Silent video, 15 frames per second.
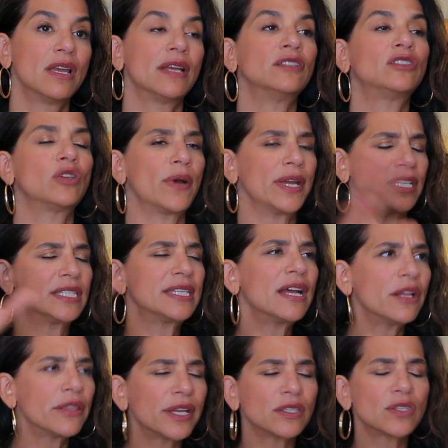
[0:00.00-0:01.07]
And so I
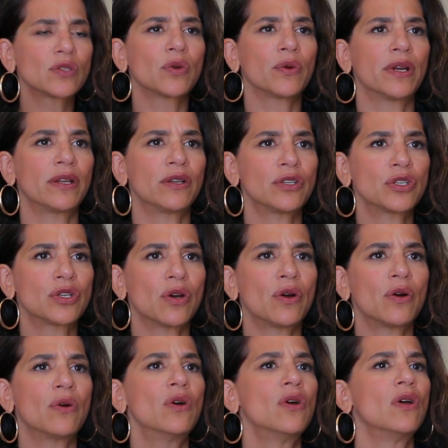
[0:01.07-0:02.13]
tell that story to
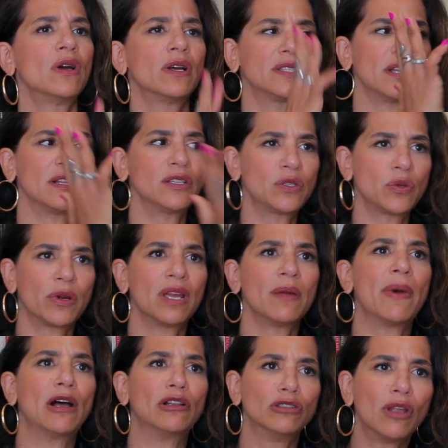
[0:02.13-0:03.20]
tell a story
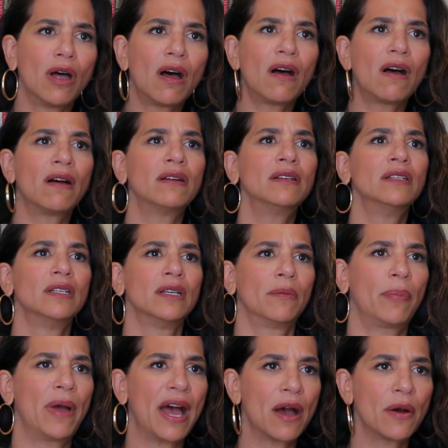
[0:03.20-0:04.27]
about law,
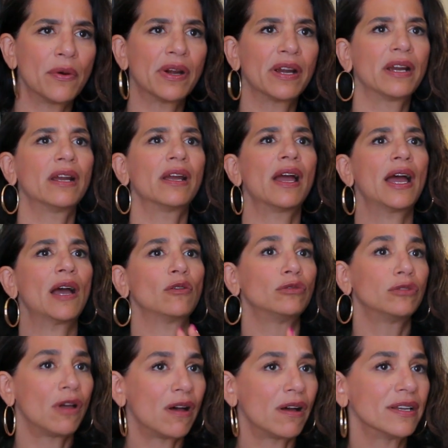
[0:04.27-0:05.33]
power, how
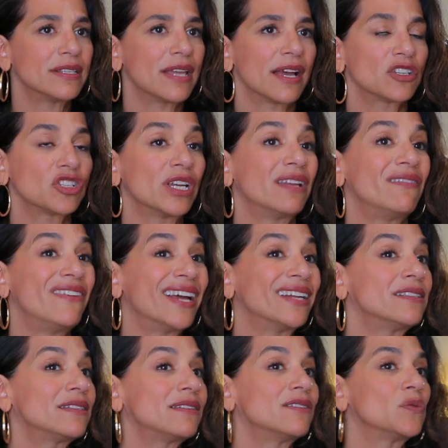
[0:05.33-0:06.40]
law has actually
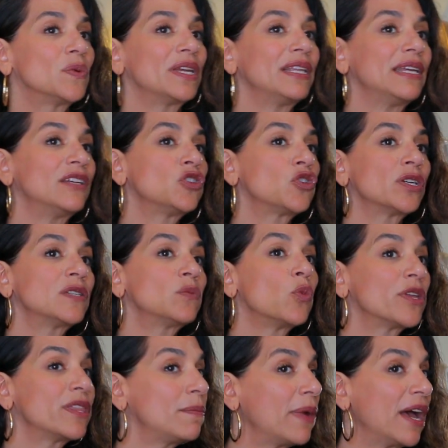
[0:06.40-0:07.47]
advanced Israeli interests
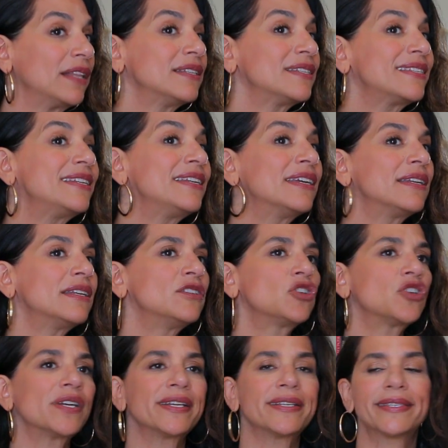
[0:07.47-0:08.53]
more than Palestinian
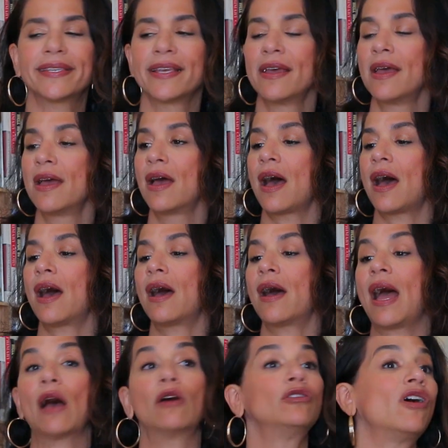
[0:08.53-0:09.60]
interests,
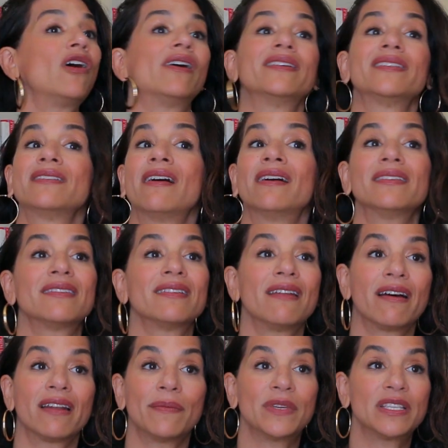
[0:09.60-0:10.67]
how law is not
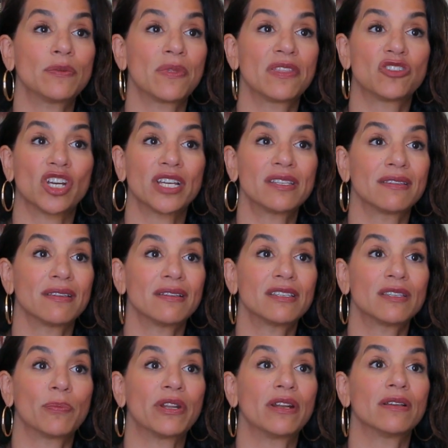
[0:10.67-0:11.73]
synonymous with
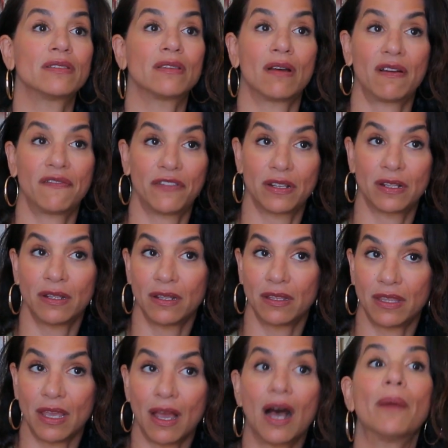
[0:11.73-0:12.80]
justice, but is often
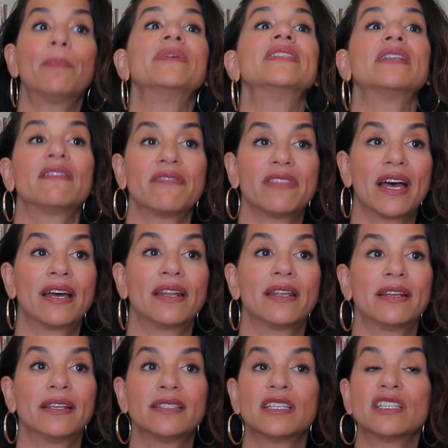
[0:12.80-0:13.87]
the opposite of that,
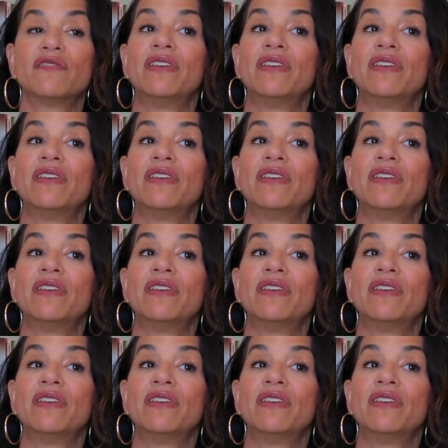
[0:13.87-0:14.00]
and it does